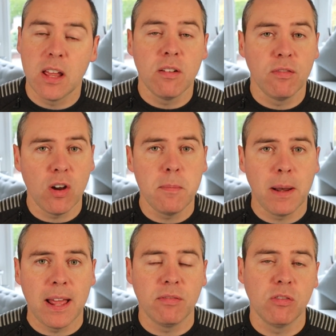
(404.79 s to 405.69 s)
phone
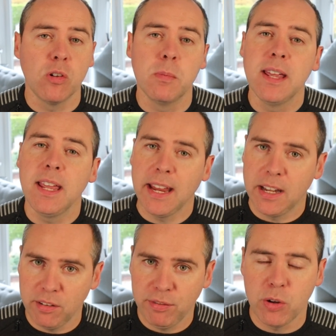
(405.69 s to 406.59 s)
platform
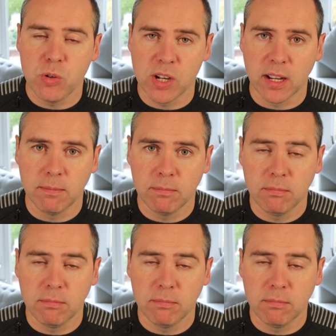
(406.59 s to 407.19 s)
in the future.